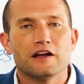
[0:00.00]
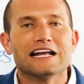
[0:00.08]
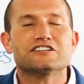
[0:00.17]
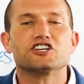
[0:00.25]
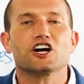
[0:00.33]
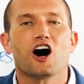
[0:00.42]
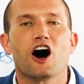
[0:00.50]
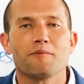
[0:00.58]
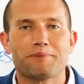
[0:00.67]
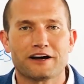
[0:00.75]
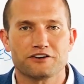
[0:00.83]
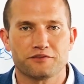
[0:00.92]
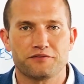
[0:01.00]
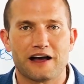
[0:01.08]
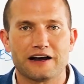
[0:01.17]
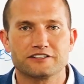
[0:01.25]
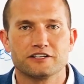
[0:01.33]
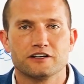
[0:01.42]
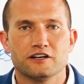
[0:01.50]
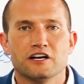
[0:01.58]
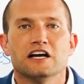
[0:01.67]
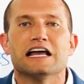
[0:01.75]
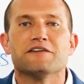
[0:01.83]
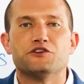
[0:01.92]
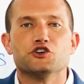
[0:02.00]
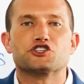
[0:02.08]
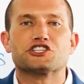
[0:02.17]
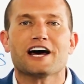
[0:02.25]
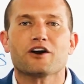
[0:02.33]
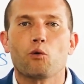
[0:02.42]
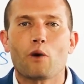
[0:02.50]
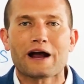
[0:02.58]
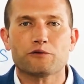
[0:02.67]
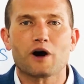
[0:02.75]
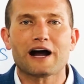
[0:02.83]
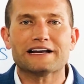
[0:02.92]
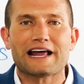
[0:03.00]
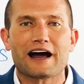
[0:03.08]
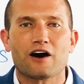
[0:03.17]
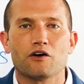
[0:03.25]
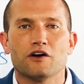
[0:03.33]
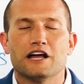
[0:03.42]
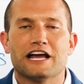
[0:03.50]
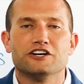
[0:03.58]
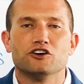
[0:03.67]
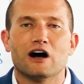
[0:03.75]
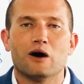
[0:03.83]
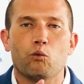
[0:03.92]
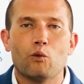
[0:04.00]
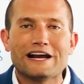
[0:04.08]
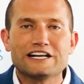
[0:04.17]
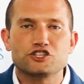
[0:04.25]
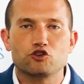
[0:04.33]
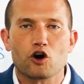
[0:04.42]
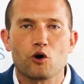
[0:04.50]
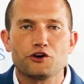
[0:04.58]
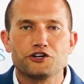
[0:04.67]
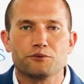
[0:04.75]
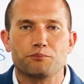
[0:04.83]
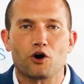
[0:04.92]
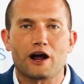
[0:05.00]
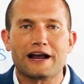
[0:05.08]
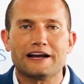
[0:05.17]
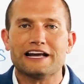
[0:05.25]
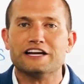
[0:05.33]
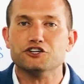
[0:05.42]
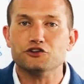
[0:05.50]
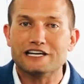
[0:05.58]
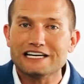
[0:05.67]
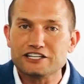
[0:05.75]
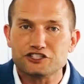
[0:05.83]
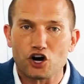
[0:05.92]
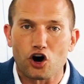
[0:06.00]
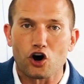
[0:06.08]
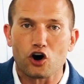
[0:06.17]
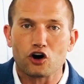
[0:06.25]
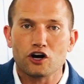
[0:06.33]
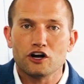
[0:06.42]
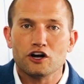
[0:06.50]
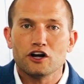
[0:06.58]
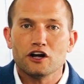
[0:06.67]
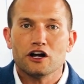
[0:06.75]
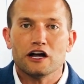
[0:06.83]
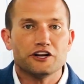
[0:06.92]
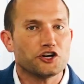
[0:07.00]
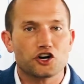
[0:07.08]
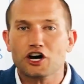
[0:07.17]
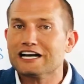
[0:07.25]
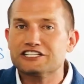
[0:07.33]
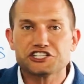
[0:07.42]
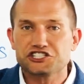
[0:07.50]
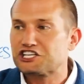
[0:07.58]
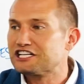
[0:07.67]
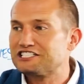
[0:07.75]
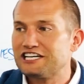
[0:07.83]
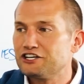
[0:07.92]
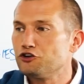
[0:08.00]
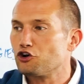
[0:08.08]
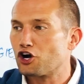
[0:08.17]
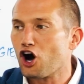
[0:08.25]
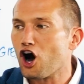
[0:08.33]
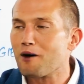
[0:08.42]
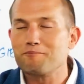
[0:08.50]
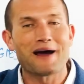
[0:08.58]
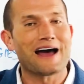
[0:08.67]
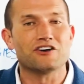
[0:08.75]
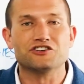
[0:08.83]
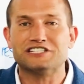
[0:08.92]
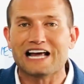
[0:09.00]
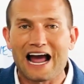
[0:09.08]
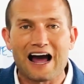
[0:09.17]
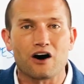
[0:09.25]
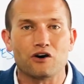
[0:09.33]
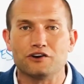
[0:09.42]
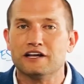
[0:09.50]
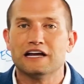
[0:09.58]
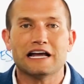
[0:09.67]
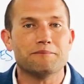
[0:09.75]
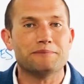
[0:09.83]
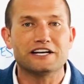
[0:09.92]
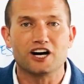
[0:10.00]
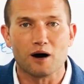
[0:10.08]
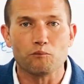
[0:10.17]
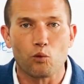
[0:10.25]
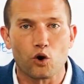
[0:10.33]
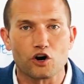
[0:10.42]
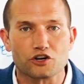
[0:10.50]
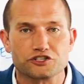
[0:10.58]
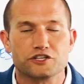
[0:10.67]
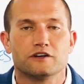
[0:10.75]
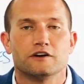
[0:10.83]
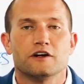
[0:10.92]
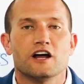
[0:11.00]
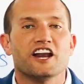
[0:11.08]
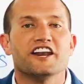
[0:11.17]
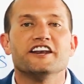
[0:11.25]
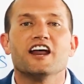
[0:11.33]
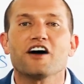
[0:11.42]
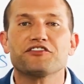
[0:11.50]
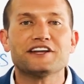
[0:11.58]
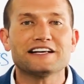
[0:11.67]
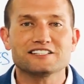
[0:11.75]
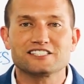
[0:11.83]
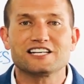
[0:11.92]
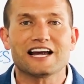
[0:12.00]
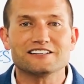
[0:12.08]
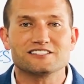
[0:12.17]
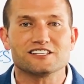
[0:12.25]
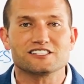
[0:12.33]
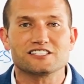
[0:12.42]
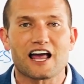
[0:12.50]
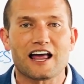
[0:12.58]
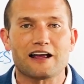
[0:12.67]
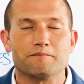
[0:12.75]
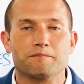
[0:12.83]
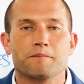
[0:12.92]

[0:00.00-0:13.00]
It's the compound effect. If you set away right now and you let weeds grow in your brain and you get dull, you're going to just continue to compound down and become worse. Nothing stays the same.